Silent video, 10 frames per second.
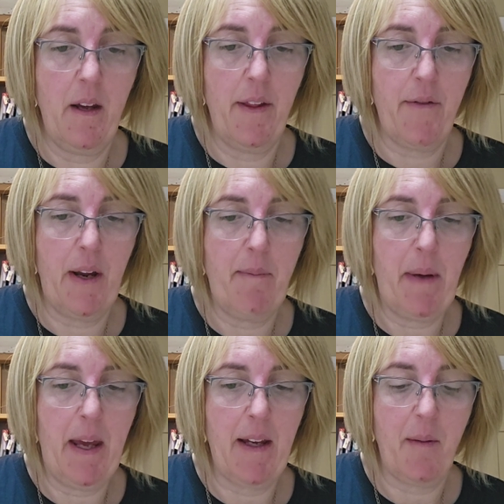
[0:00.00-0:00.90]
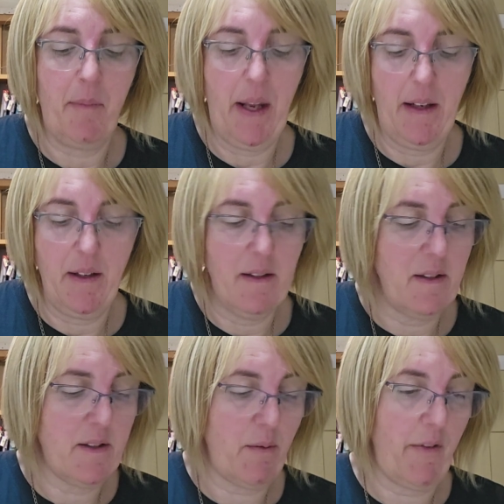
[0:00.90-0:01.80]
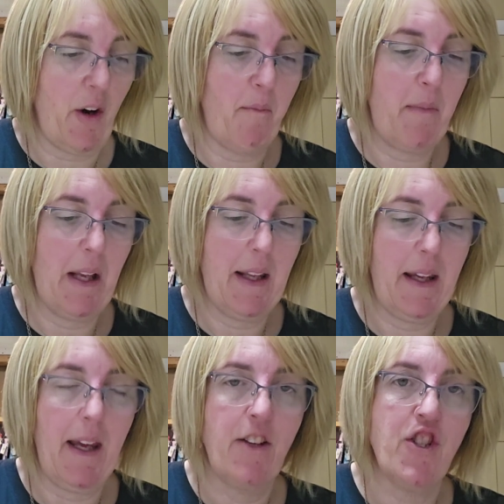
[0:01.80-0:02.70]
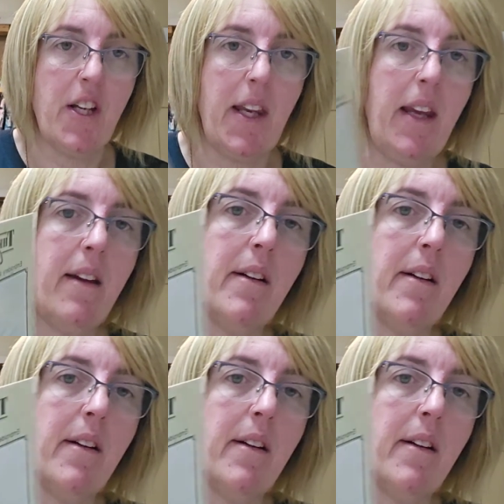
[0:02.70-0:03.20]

Threadbare companions, so we've got Millie and Jenny.